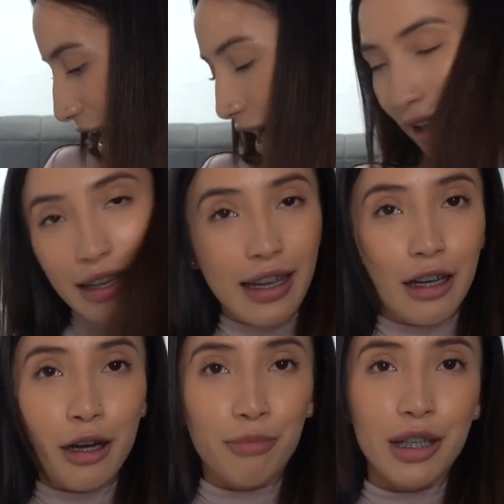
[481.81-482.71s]
I had
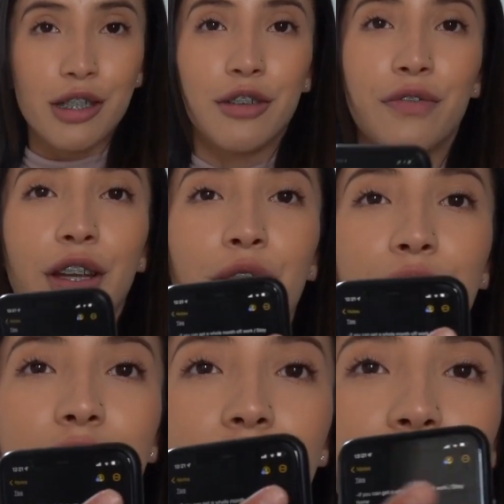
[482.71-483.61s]
like a bunch of
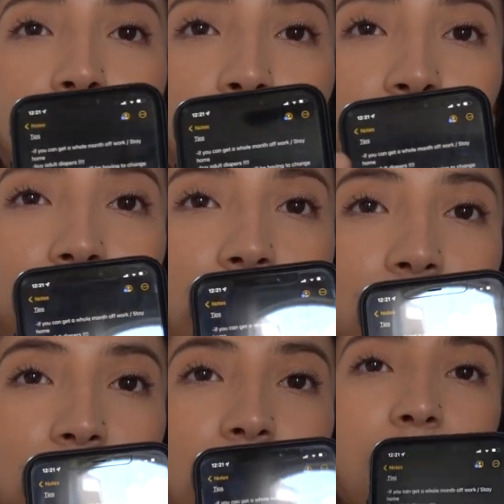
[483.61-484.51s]
notes on my
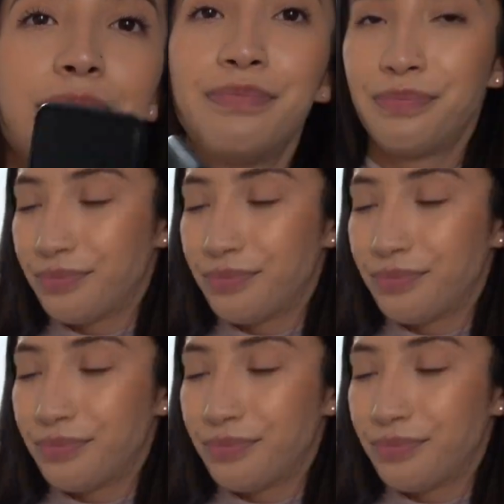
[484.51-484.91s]
phone.